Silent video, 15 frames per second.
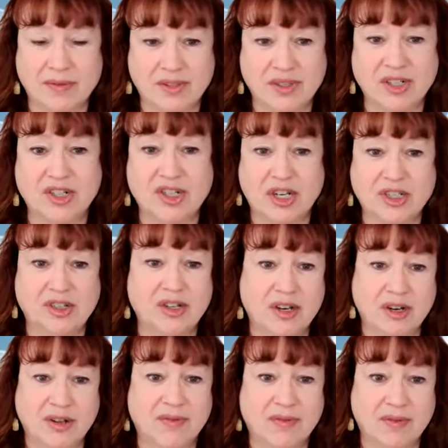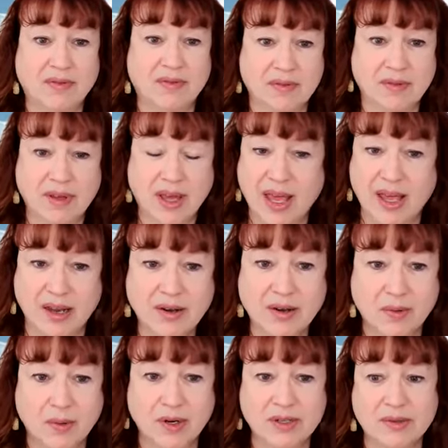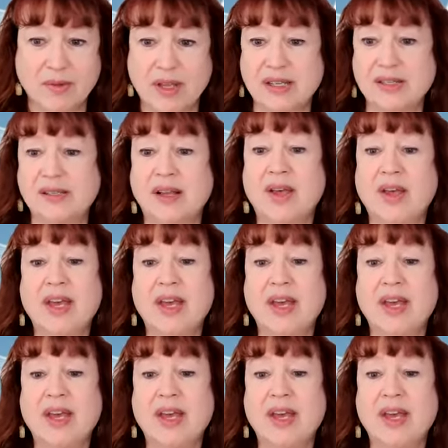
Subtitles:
suggestion of Ed, who works with us.